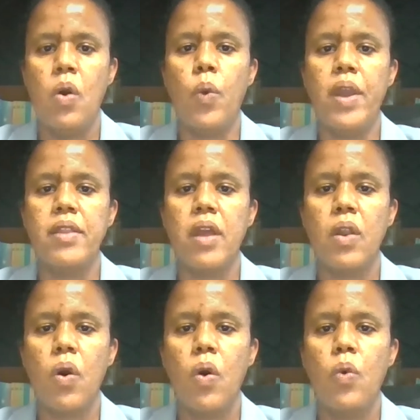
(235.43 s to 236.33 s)
When the
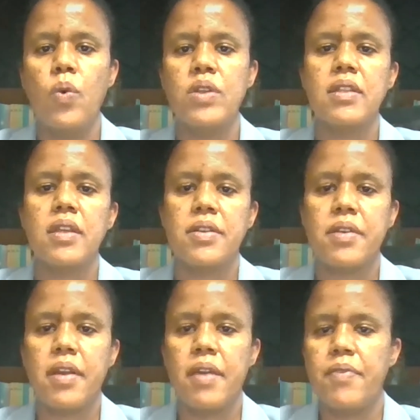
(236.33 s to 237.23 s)
law was at a
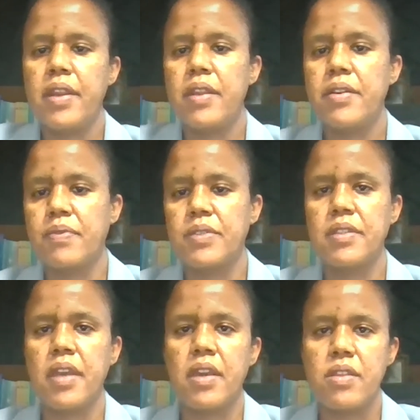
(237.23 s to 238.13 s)
very draft
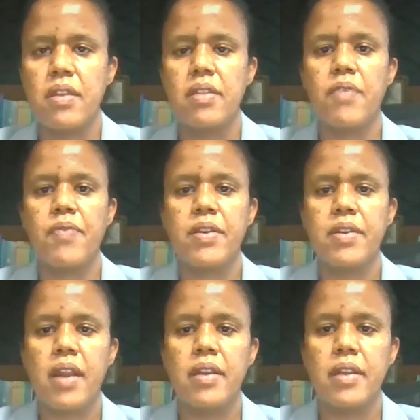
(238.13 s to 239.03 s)
stage, the
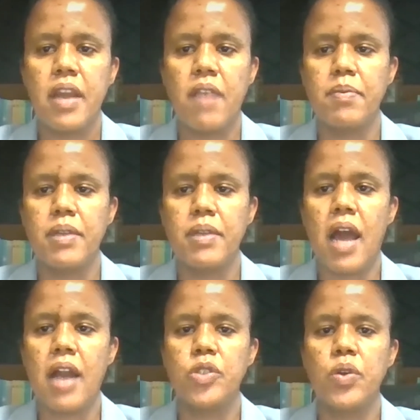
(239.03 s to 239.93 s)
federal government
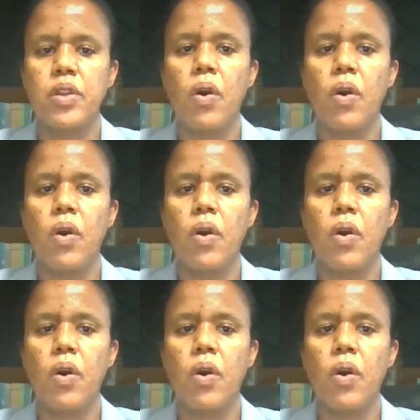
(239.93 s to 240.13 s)
actually